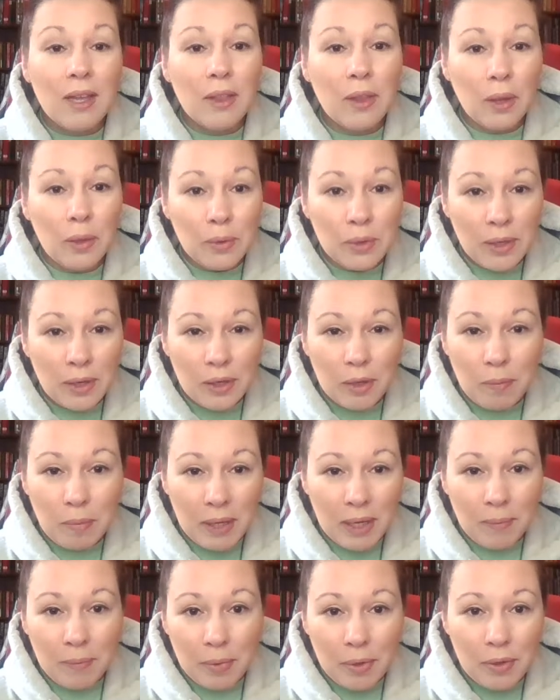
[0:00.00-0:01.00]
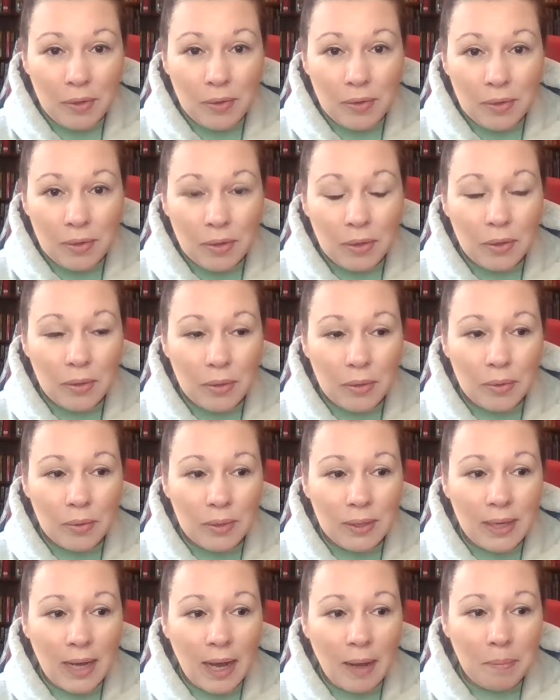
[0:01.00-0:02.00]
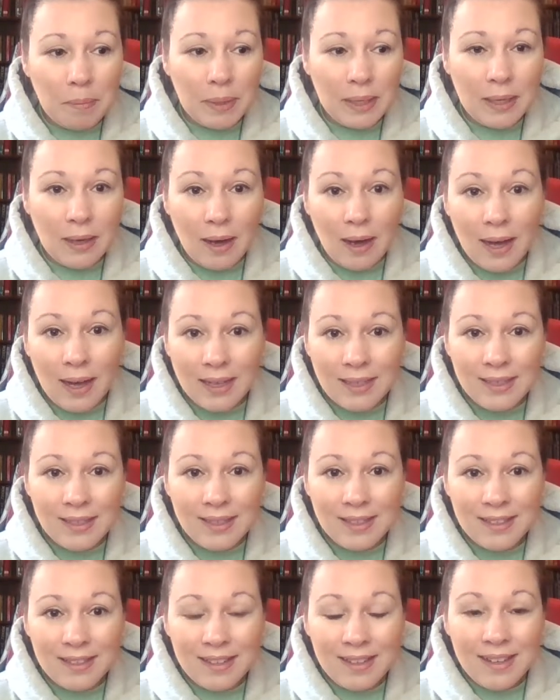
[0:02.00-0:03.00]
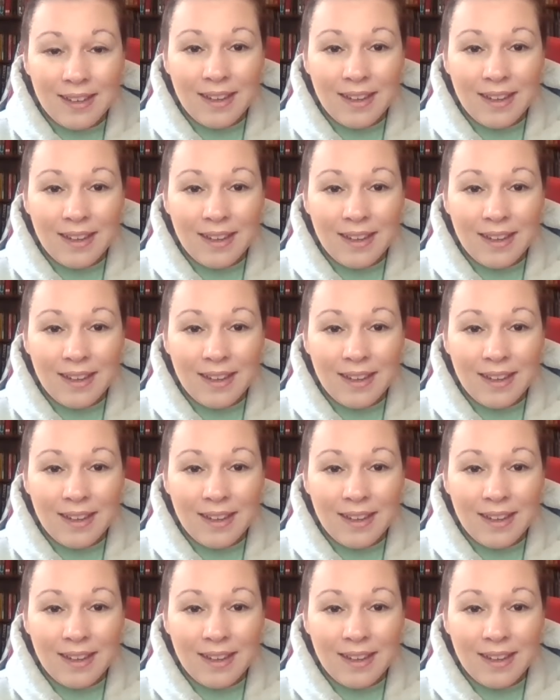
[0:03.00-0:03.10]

Those are the people who got beyond